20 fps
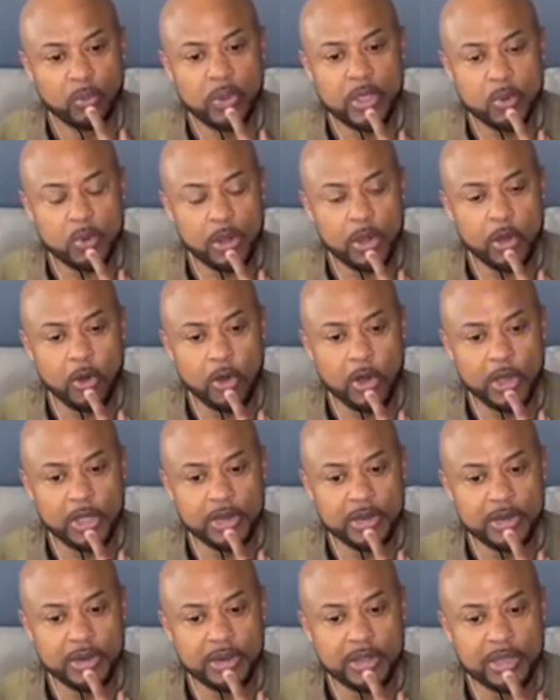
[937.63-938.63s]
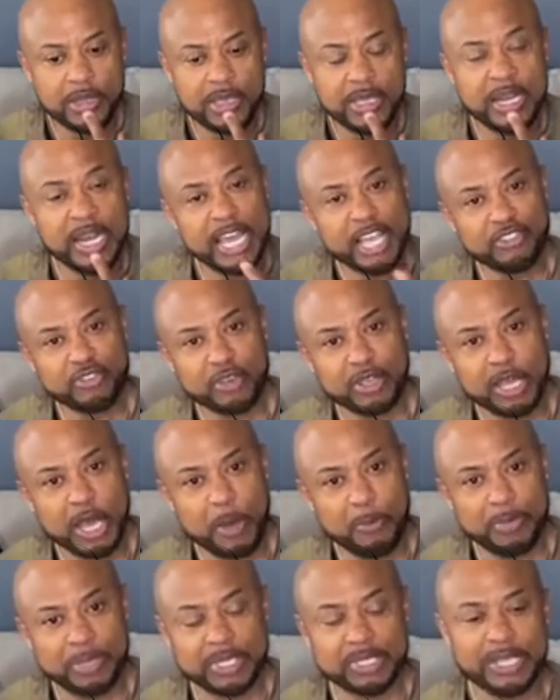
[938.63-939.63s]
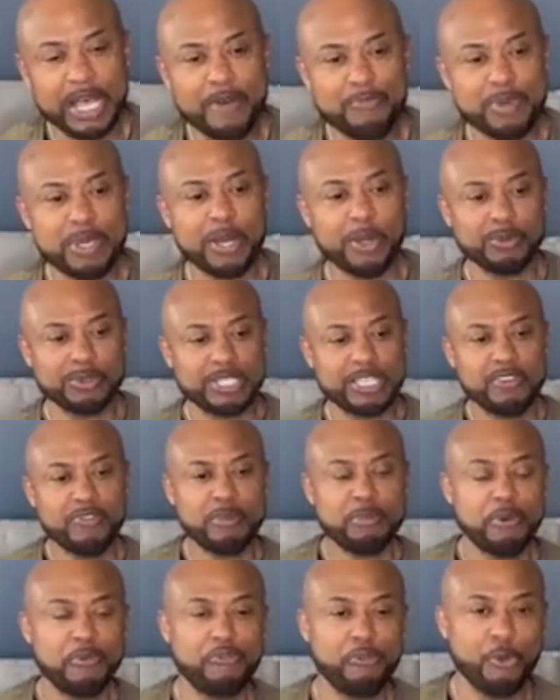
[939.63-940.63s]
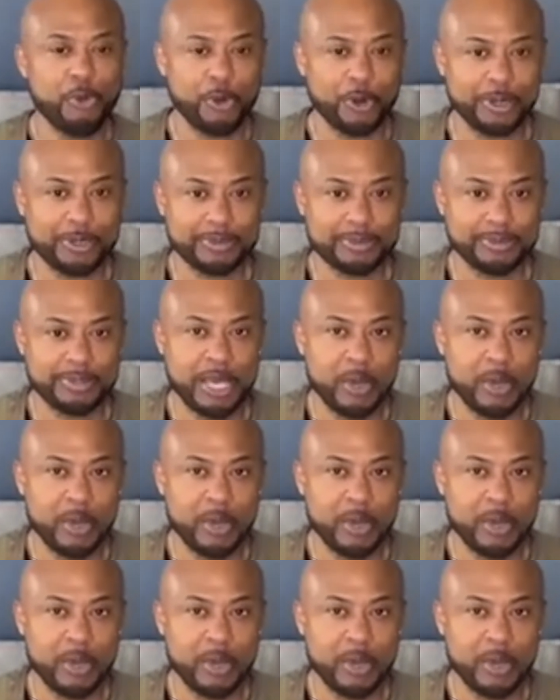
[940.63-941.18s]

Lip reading: We were on Electric Company. So I've been on TV before.